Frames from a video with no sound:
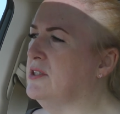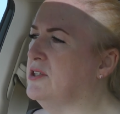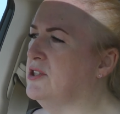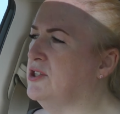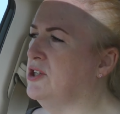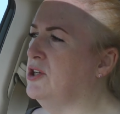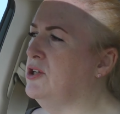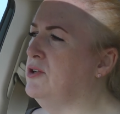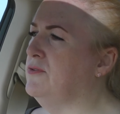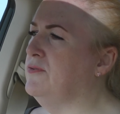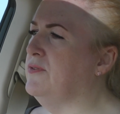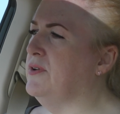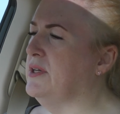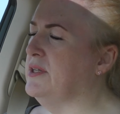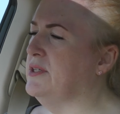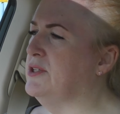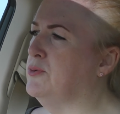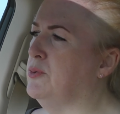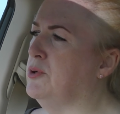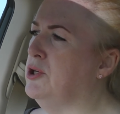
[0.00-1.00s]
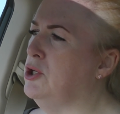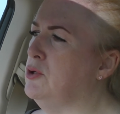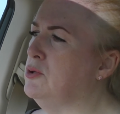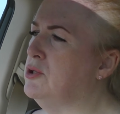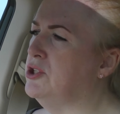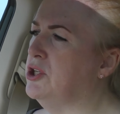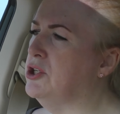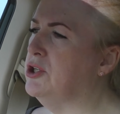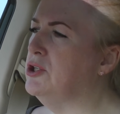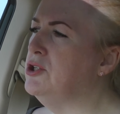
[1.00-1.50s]
a service, we're
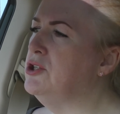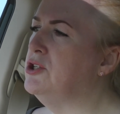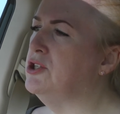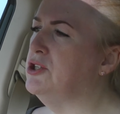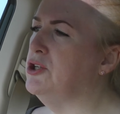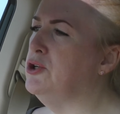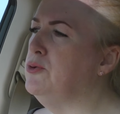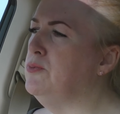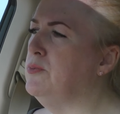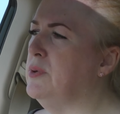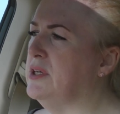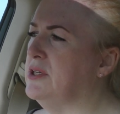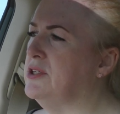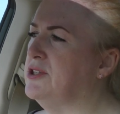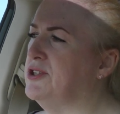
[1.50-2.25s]
used to consuming